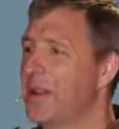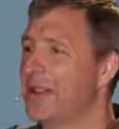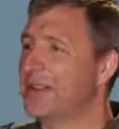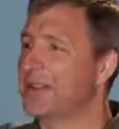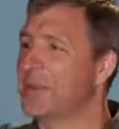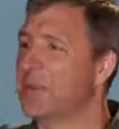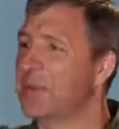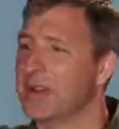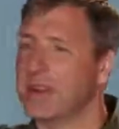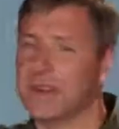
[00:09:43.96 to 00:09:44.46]

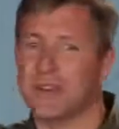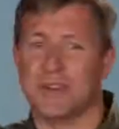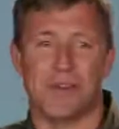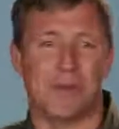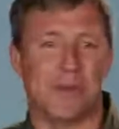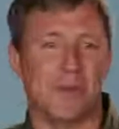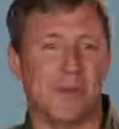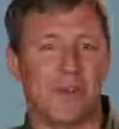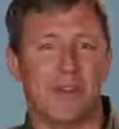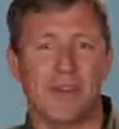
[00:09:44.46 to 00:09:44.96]
It's pretty
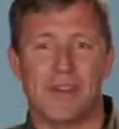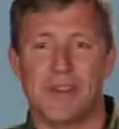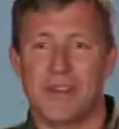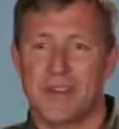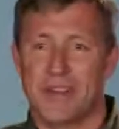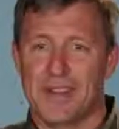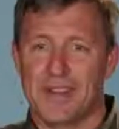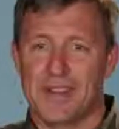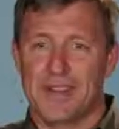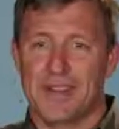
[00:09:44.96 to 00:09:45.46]
soon.
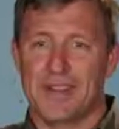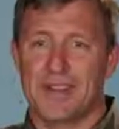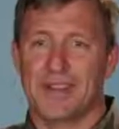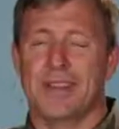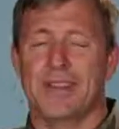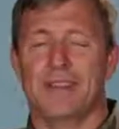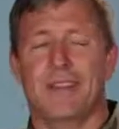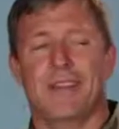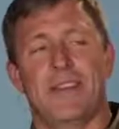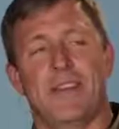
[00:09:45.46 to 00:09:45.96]

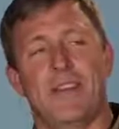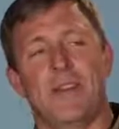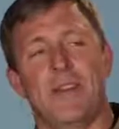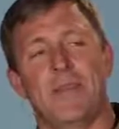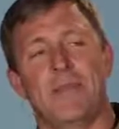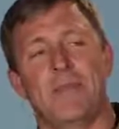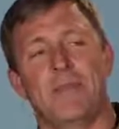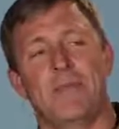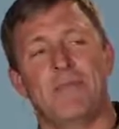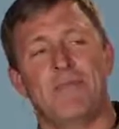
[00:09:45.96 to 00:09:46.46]
You
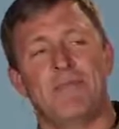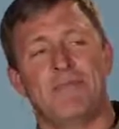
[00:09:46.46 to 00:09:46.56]
know,